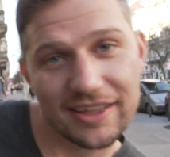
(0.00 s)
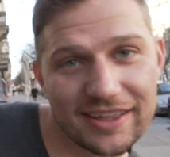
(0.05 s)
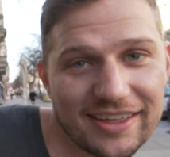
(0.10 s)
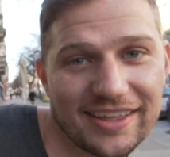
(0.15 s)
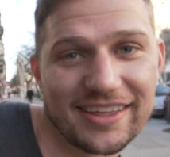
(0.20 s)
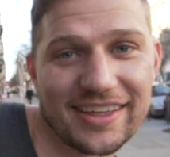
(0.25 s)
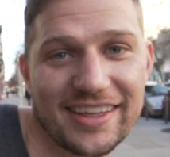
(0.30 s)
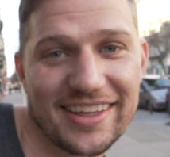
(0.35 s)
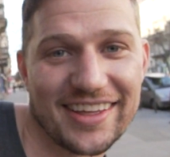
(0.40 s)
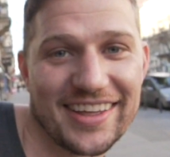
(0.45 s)

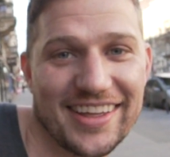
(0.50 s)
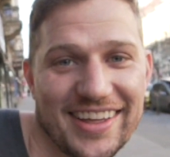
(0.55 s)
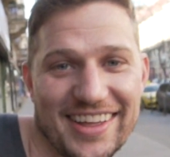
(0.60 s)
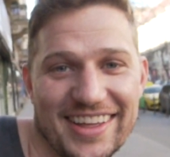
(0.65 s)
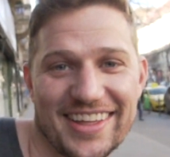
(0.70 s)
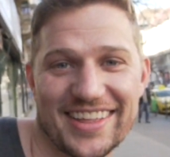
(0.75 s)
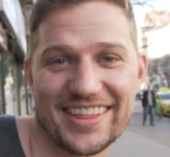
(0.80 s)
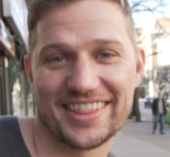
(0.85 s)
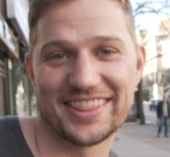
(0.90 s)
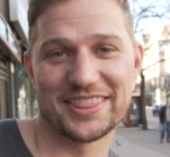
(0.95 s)
Iowa.
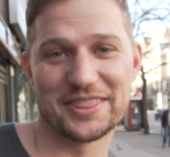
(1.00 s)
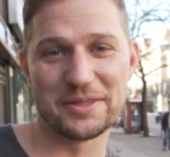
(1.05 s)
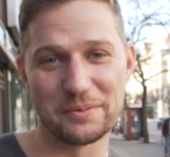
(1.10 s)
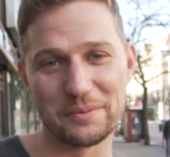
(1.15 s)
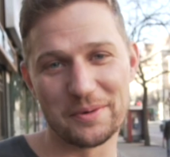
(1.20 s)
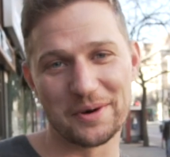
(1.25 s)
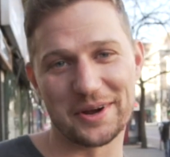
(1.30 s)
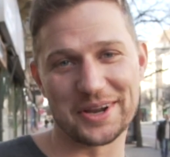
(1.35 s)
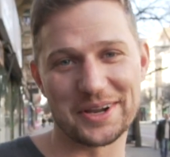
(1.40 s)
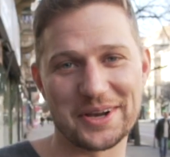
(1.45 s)
The,
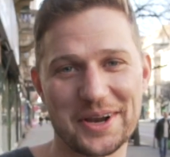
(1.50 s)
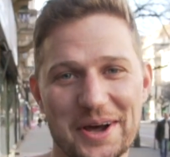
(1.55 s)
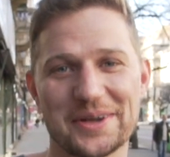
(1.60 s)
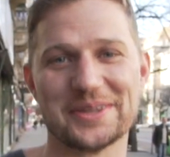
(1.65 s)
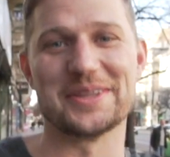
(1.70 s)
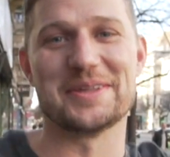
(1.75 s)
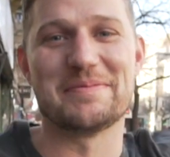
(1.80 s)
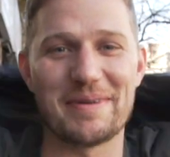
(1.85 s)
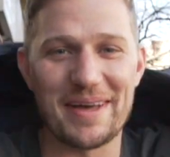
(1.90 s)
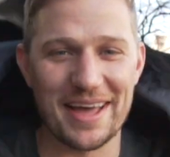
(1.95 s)
the one guy. and
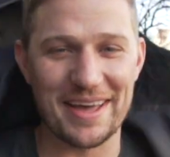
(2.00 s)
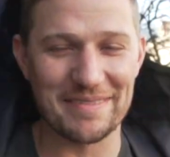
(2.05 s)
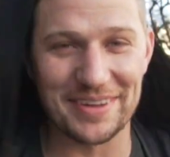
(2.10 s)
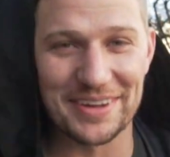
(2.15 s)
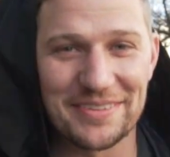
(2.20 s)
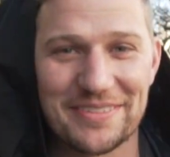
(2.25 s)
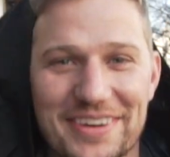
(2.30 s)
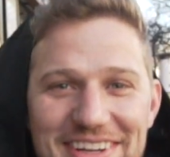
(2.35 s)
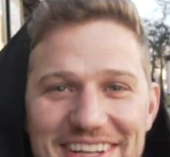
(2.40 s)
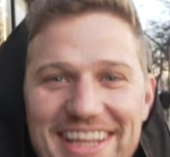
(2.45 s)
only,
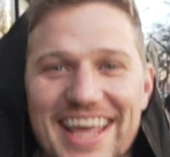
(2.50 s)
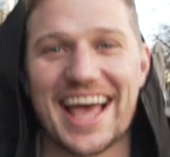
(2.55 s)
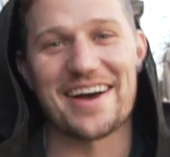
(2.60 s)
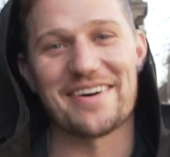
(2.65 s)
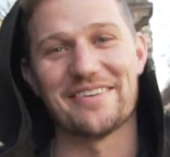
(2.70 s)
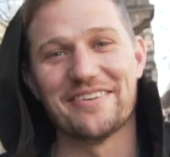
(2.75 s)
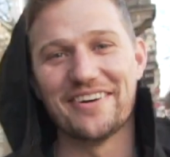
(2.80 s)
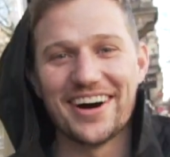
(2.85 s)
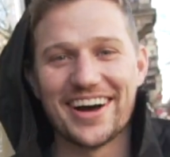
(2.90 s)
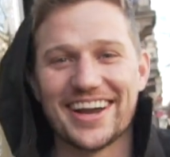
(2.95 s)
baby. We only
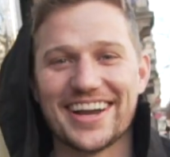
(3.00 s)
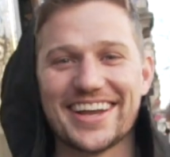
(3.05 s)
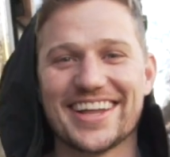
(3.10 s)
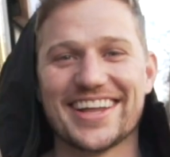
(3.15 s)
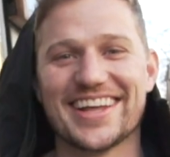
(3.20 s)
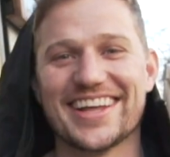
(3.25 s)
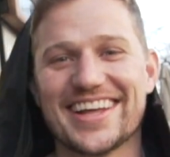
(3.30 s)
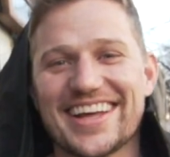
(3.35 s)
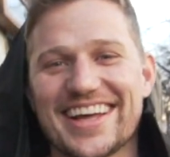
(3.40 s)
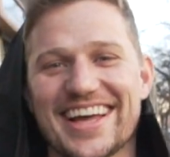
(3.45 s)
got one
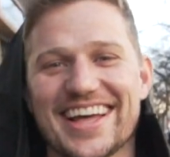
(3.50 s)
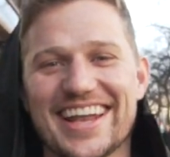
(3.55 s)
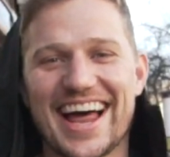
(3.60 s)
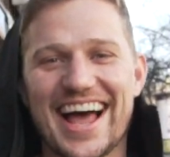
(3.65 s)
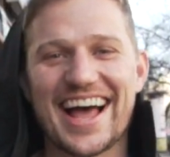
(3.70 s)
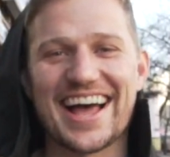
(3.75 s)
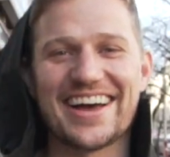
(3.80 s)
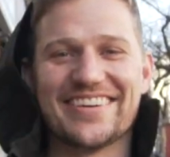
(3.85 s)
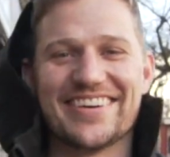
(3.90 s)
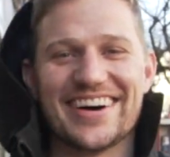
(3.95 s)
the in
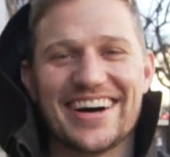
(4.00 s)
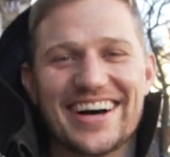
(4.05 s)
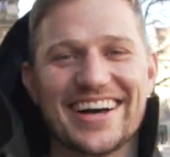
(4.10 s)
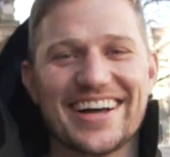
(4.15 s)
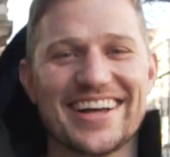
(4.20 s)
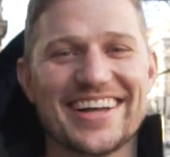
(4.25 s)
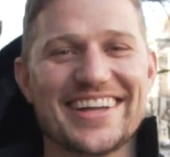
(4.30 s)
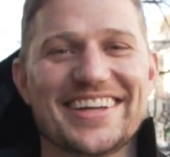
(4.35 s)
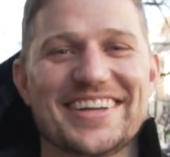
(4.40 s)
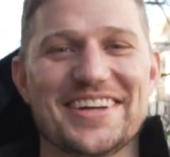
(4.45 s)
Iowa.
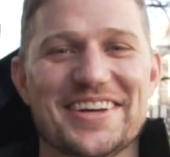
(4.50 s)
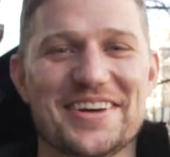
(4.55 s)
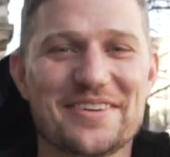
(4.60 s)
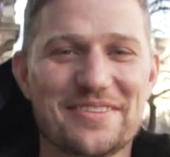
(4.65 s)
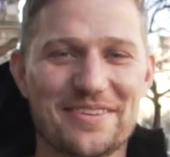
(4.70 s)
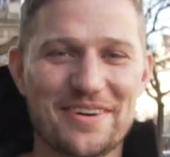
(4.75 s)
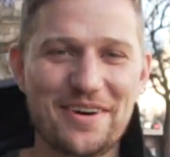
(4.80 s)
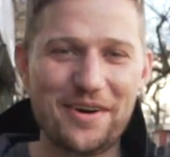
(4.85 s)
Yeah.